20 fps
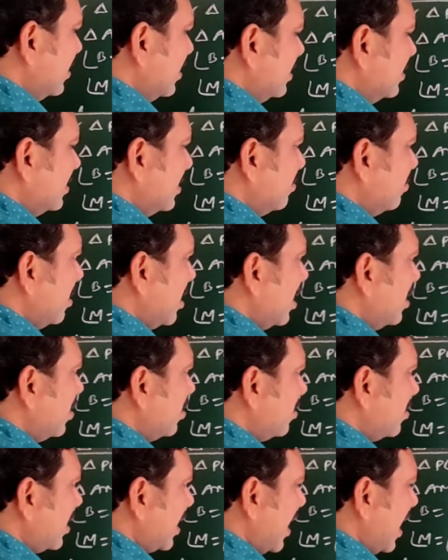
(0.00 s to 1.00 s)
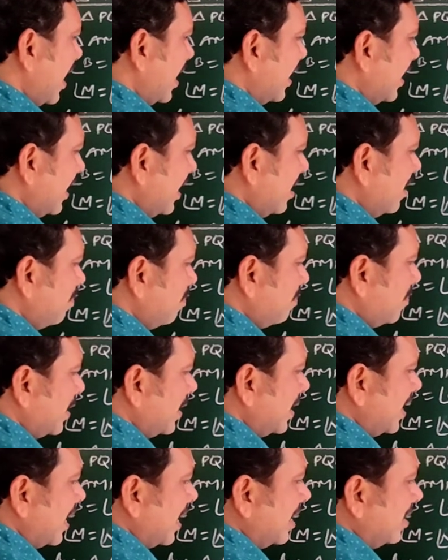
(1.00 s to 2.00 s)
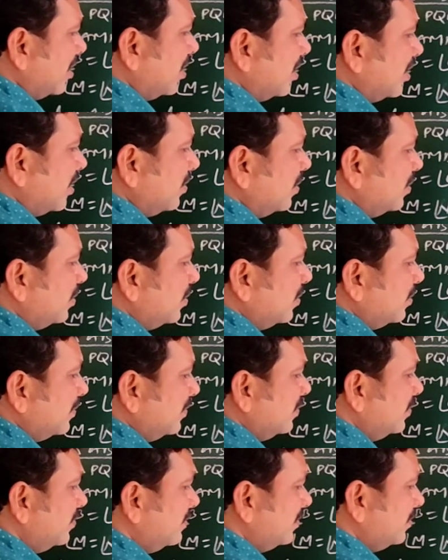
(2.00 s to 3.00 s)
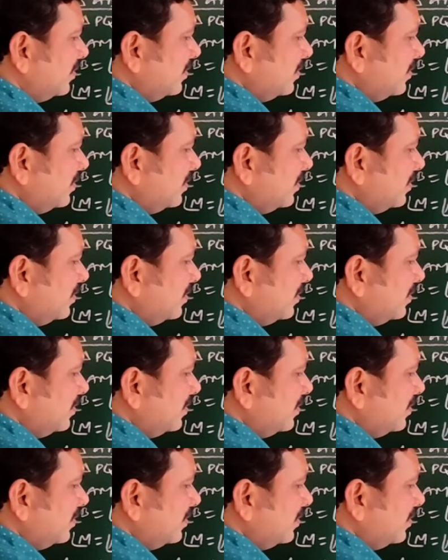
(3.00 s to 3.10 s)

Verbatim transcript: similar to triangle PNQ.